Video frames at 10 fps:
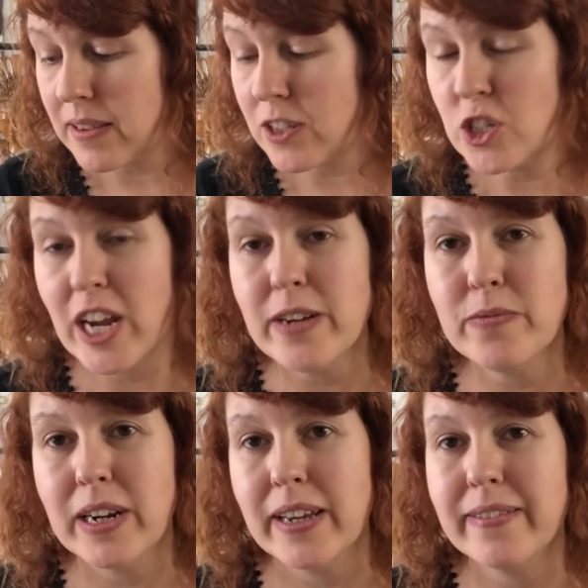
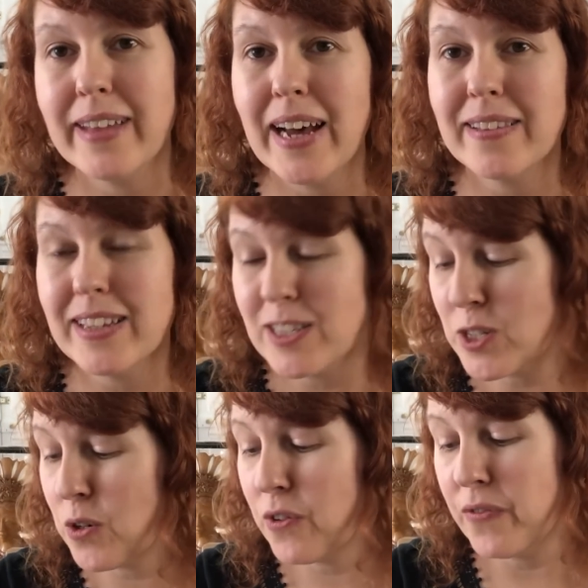generally this
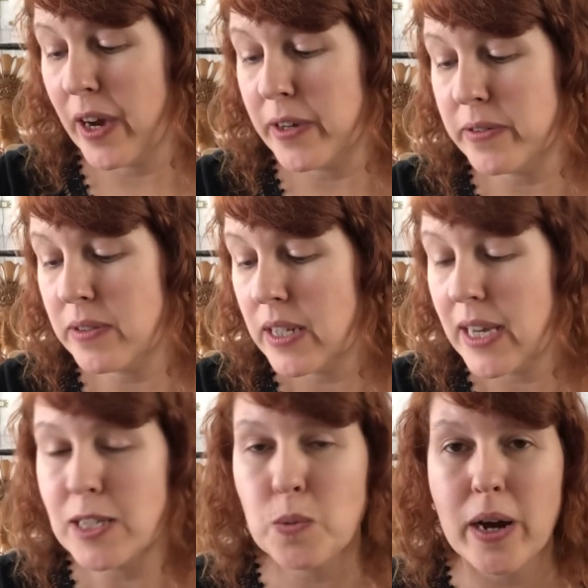sort of phone
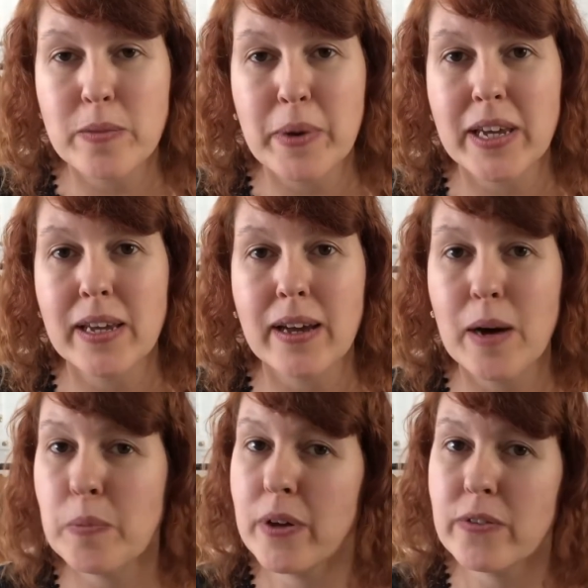is worth picking
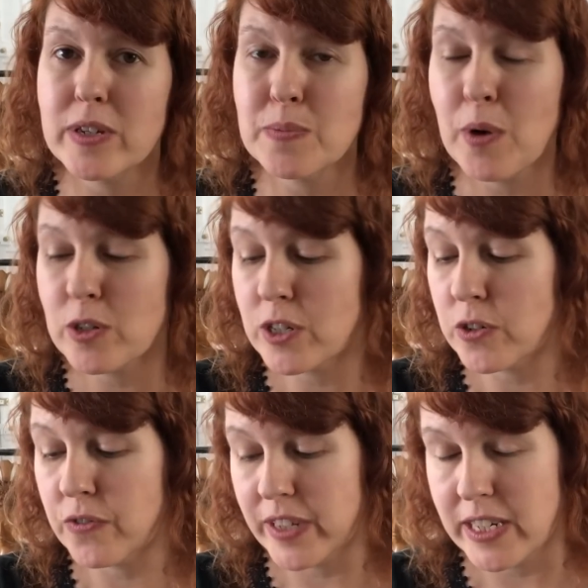up, whether it's modern
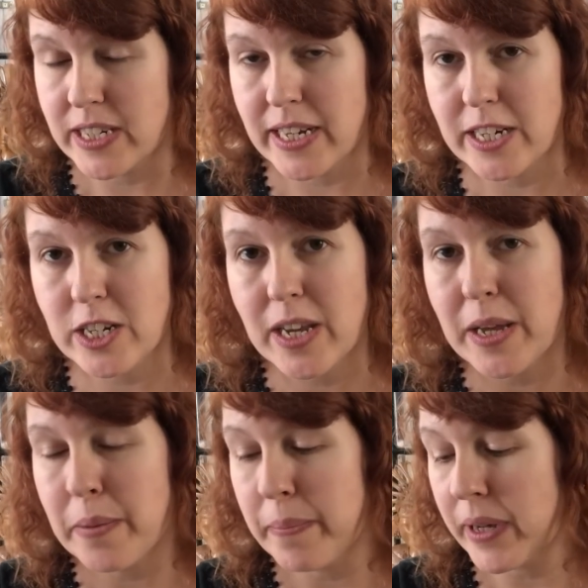or vintage,
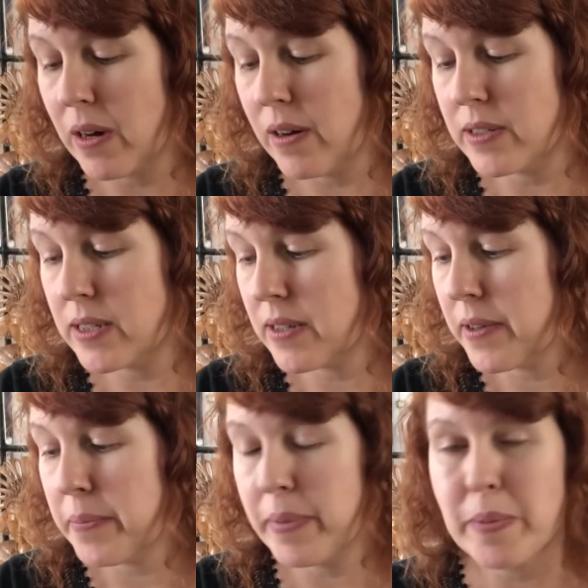because
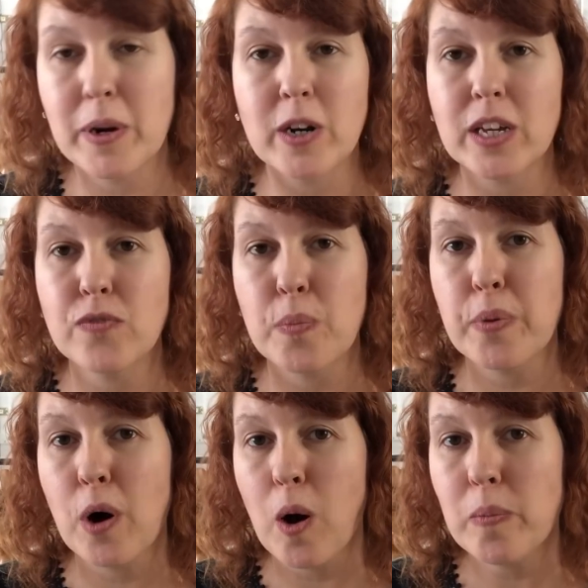people are looking for
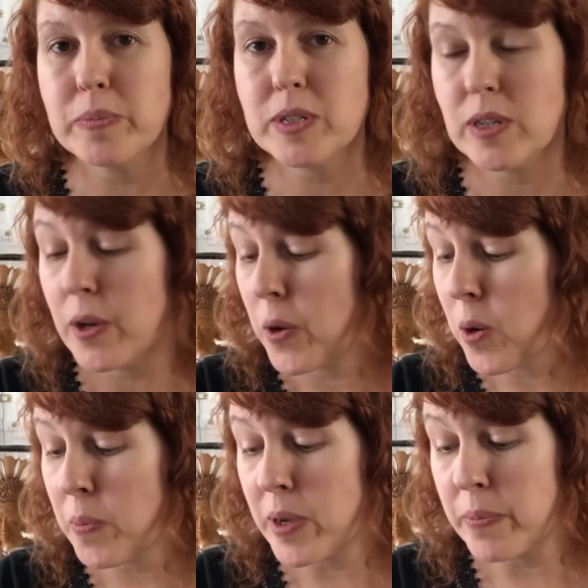props,
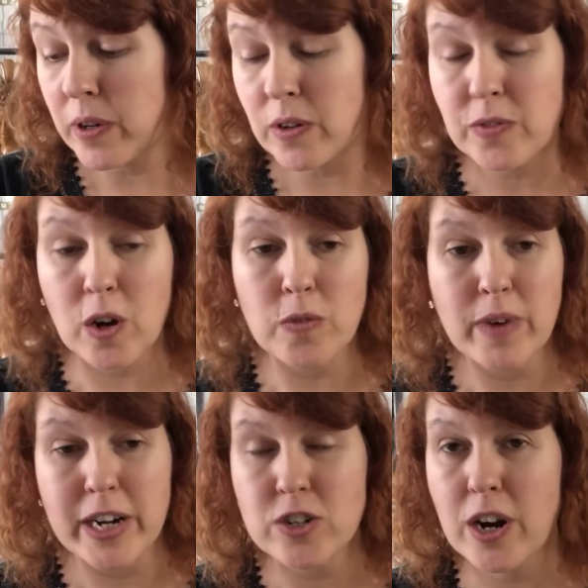or people who have got
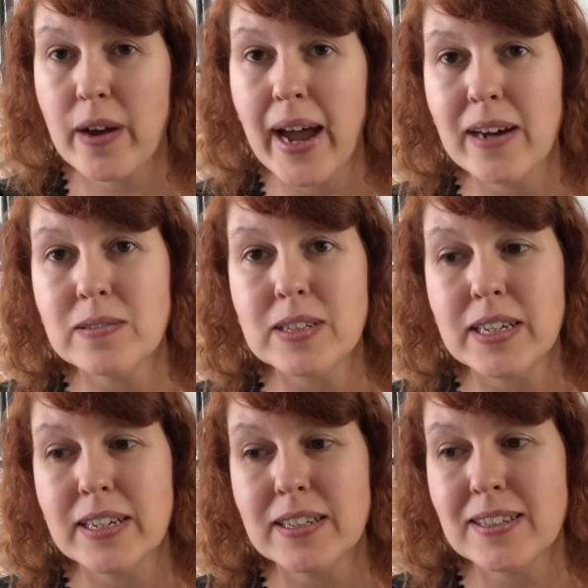retro
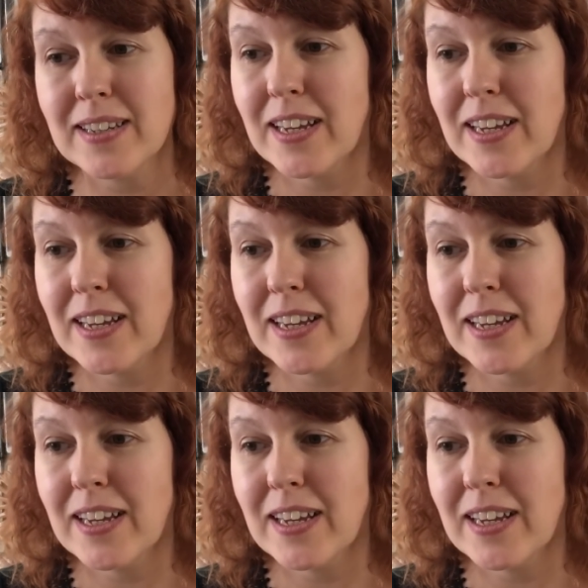houses